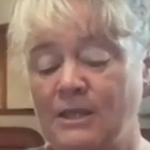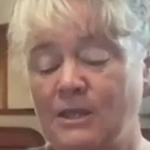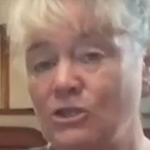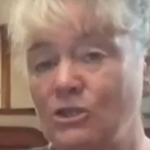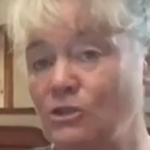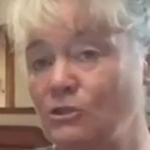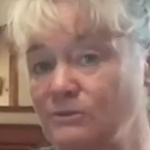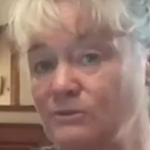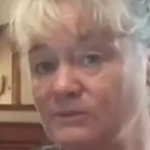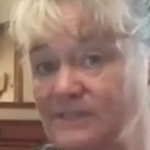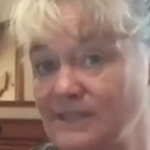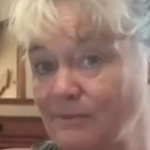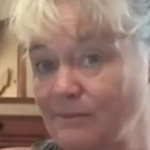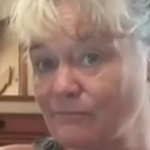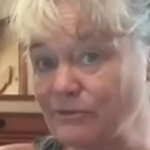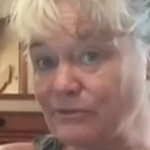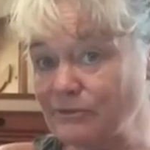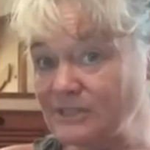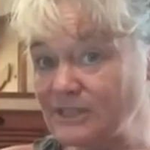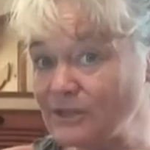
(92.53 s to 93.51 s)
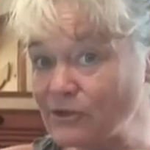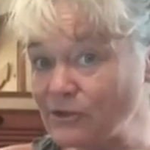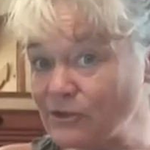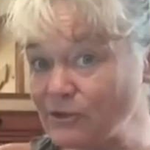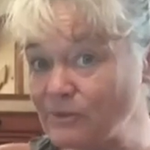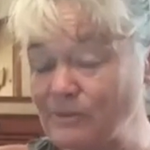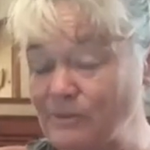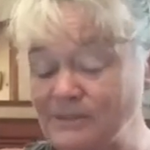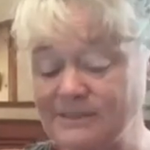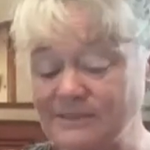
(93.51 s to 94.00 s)
use them for dinner,
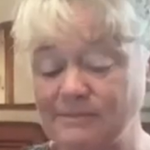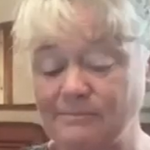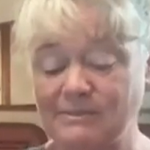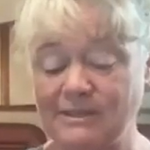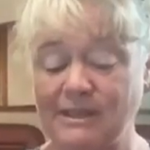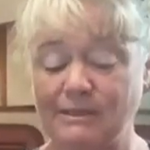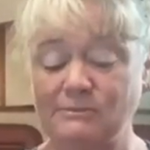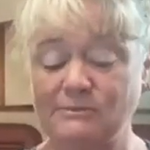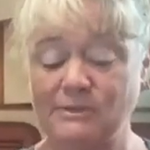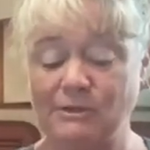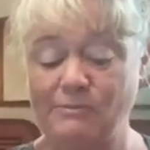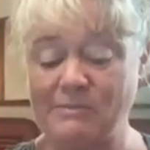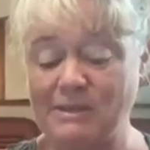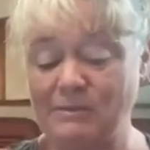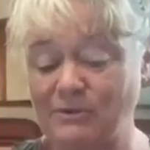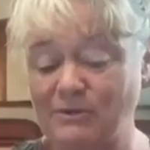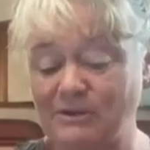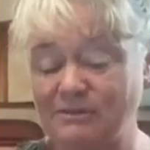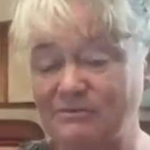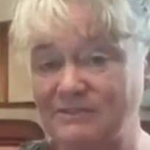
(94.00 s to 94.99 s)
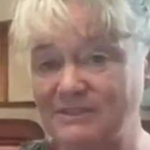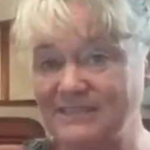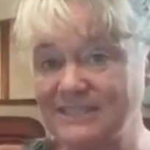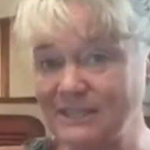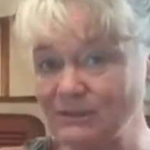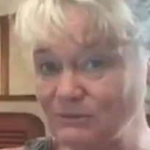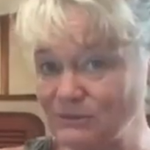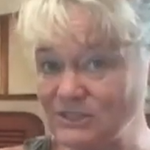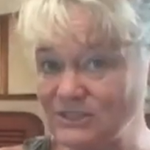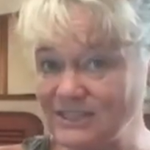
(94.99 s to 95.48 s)
but sometimes I'll make breakfast
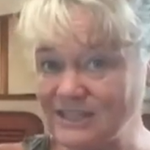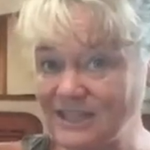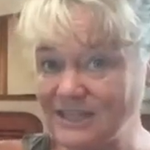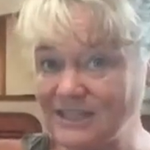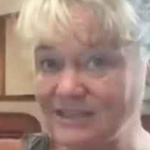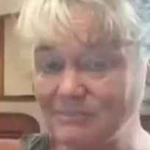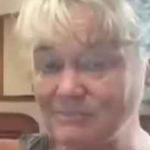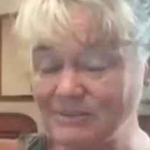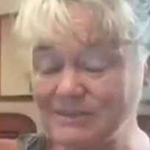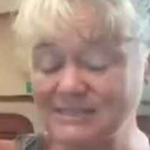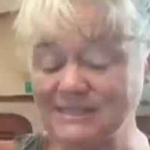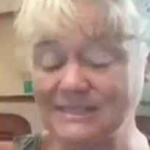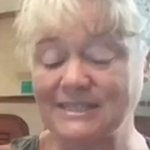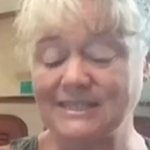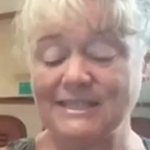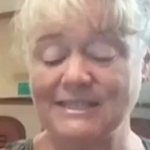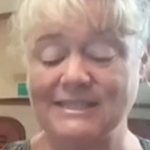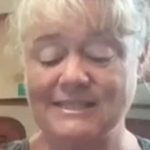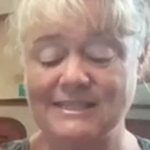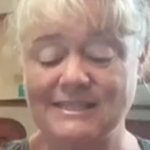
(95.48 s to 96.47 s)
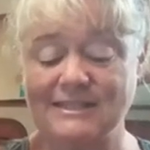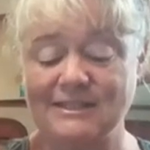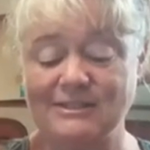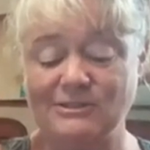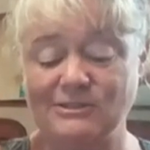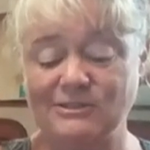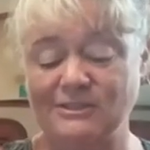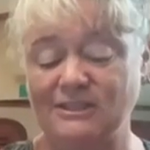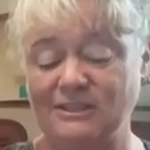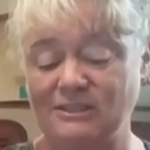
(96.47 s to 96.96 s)
sandwiches out of the biscuits, and it
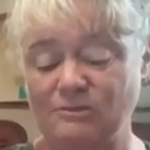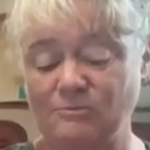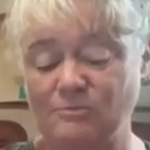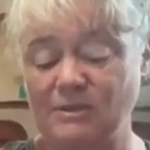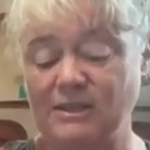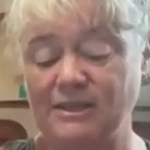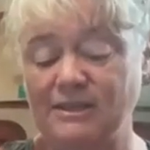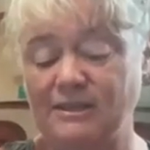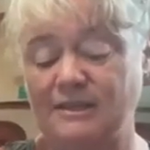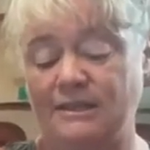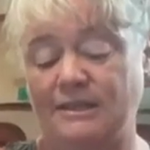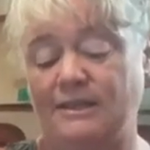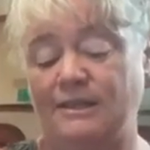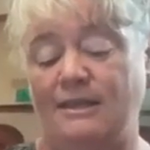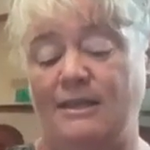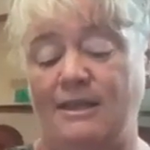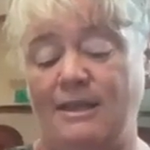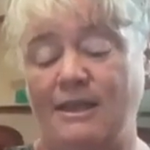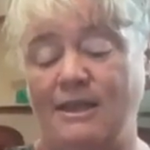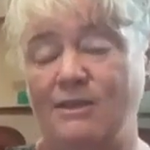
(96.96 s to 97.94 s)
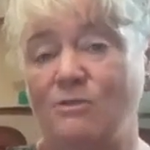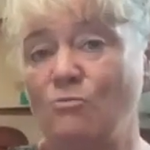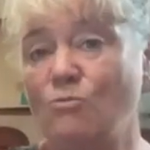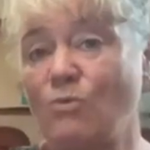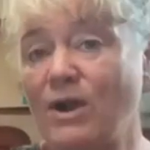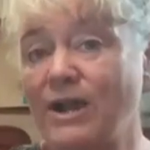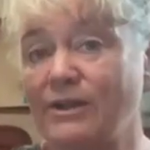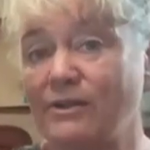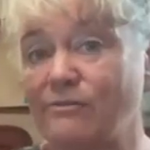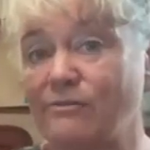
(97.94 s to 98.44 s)
just gives me a
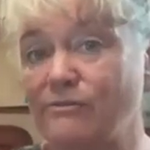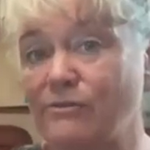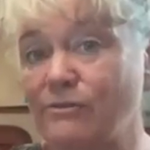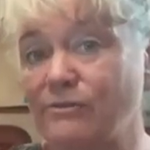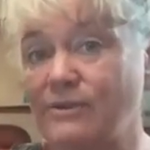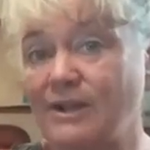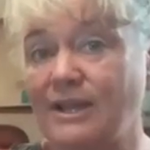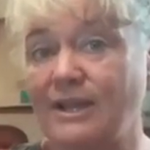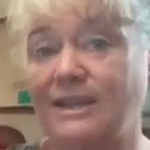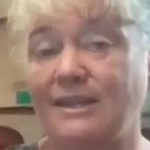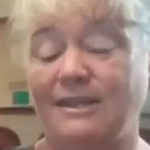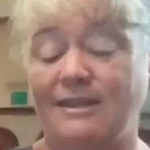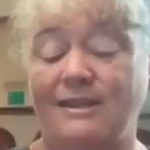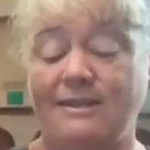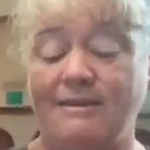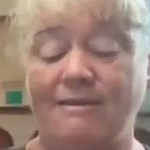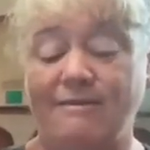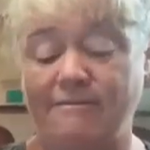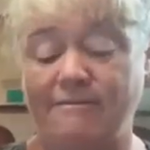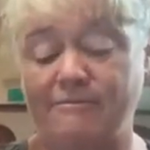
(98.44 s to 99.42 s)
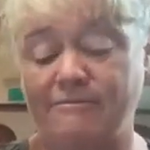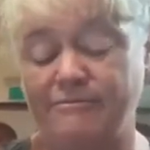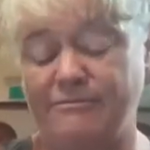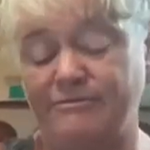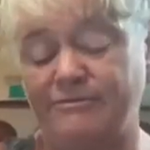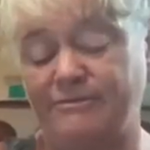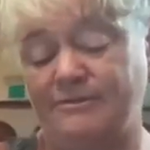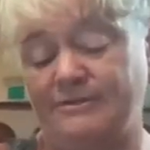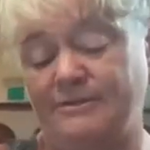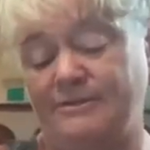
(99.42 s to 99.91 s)
wider variety of